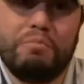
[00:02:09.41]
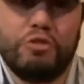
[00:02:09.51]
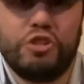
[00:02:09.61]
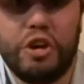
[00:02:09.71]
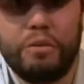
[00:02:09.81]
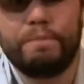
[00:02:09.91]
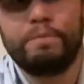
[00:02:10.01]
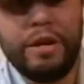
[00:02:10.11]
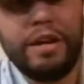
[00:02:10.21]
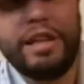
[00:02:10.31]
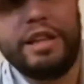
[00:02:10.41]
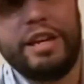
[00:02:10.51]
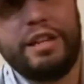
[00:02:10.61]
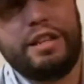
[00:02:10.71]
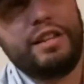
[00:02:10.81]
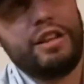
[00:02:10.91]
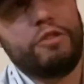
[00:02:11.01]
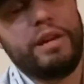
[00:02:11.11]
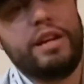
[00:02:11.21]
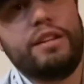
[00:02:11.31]
So, and then the
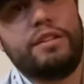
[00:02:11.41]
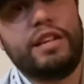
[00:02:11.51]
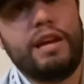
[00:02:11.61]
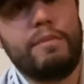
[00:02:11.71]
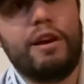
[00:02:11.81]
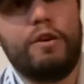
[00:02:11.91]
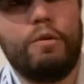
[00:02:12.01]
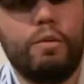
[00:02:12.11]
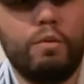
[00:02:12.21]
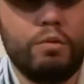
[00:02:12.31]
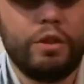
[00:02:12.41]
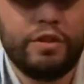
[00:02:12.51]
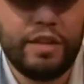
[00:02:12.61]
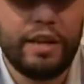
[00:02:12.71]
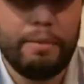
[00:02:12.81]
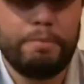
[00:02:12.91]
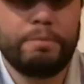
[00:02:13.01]
TaylorMade came out, the Sim,